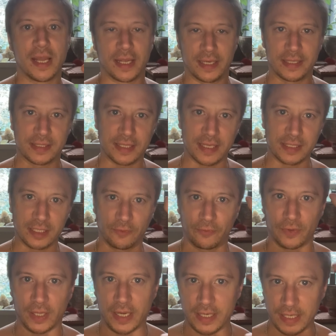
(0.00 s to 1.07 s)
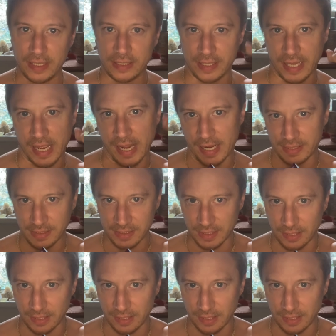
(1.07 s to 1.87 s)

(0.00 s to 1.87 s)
It's as if like it cast